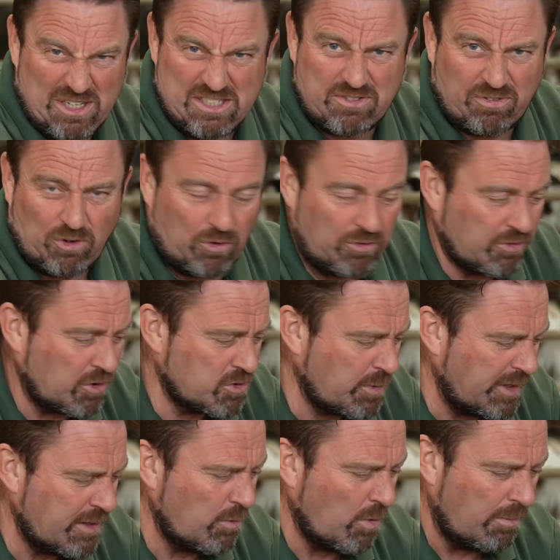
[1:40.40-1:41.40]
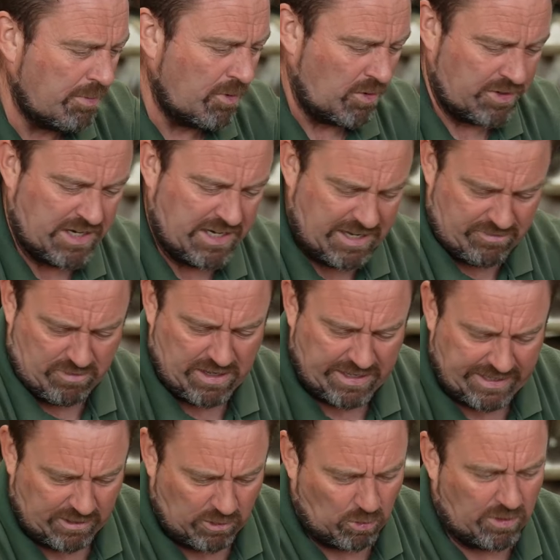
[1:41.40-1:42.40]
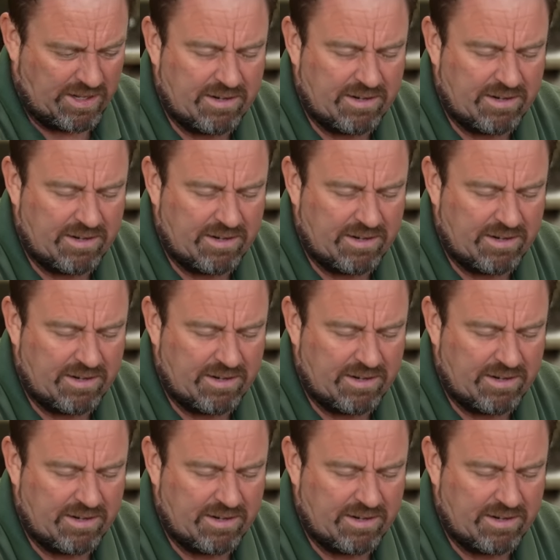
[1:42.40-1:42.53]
its fluff because when it was born it didn't really look